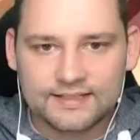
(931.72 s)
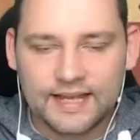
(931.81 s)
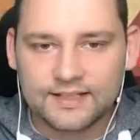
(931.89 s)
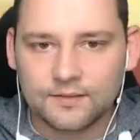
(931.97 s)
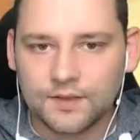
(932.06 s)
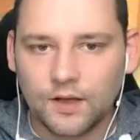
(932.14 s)
to
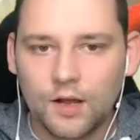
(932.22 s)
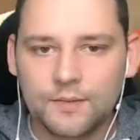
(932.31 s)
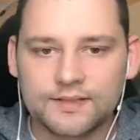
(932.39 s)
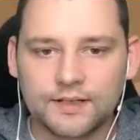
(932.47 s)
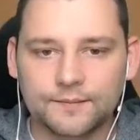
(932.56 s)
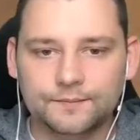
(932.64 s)
take some time,
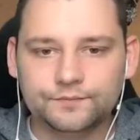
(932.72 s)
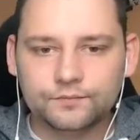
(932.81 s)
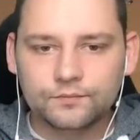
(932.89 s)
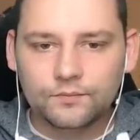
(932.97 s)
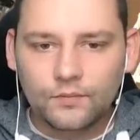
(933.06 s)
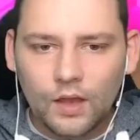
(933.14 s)
isn't it?
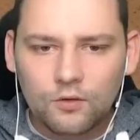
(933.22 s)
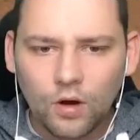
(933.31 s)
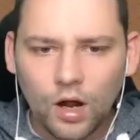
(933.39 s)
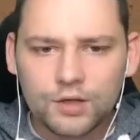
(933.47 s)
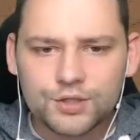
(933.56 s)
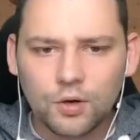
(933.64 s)
All
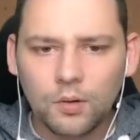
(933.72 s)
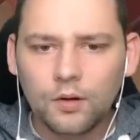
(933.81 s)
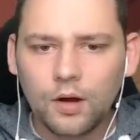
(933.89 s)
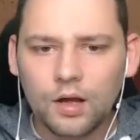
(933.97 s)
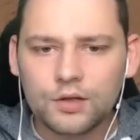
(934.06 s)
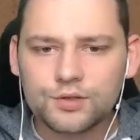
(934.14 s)
right, I
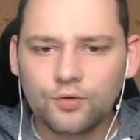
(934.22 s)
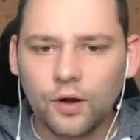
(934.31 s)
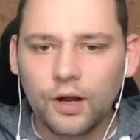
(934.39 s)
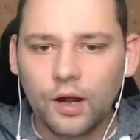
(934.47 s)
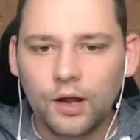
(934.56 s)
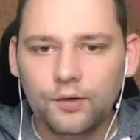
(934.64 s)
try, I
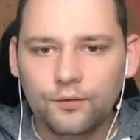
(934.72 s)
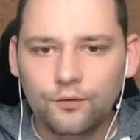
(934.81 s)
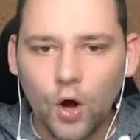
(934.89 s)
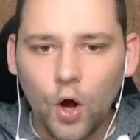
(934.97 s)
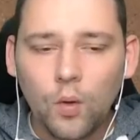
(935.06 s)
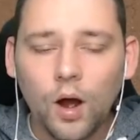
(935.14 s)
try a
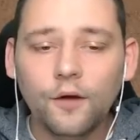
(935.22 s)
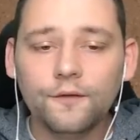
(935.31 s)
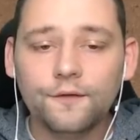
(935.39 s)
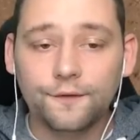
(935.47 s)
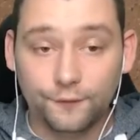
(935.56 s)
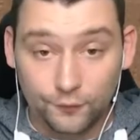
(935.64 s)
row
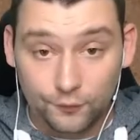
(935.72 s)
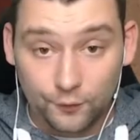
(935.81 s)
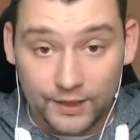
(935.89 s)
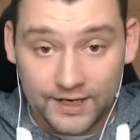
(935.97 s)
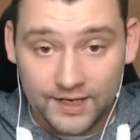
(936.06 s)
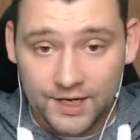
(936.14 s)
of
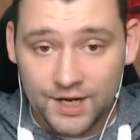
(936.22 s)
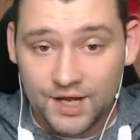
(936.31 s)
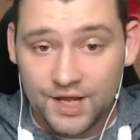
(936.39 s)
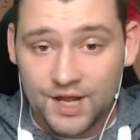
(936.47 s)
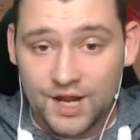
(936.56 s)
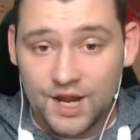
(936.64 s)
three,
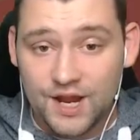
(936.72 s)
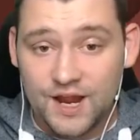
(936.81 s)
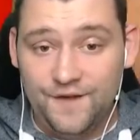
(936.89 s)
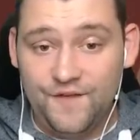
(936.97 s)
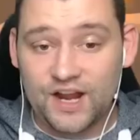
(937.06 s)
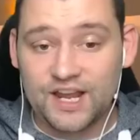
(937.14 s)

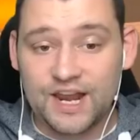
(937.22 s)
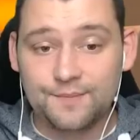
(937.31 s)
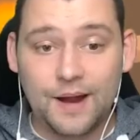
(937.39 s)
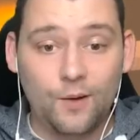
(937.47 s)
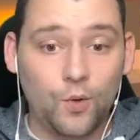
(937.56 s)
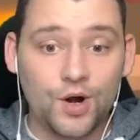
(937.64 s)
if I can
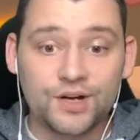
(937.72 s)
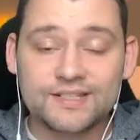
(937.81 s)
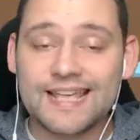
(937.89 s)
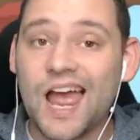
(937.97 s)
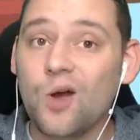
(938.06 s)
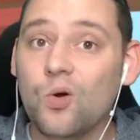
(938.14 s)
get my
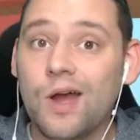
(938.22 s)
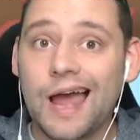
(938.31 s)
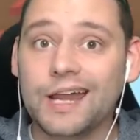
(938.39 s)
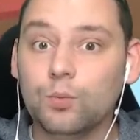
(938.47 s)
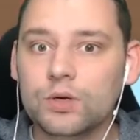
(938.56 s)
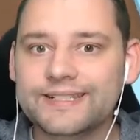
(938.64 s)
words out,
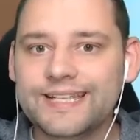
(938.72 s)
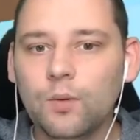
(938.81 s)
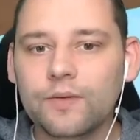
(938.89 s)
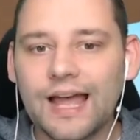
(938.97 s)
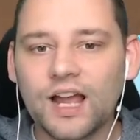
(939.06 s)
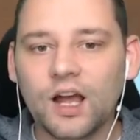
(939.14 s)
and then we'll see
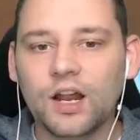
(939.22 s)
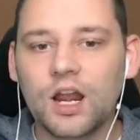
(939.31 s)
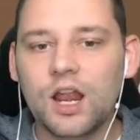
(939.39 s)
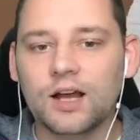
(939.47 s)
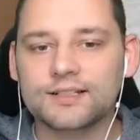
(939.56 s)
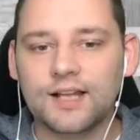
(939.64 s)
what that kind of
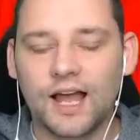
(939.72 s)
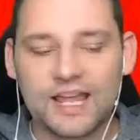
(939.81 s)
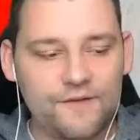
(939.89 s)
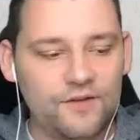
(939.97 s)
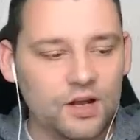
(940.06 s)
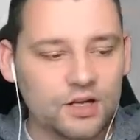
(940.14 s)
looks like.
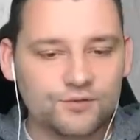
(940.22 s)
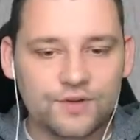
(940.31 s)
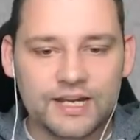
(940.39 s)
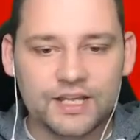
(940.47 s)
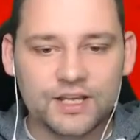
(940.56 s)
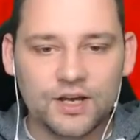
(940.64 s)
If it looks
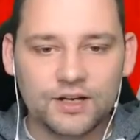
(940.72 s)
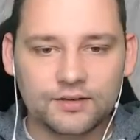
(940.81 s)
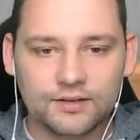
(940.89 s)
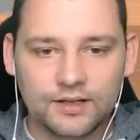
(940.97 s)
really good,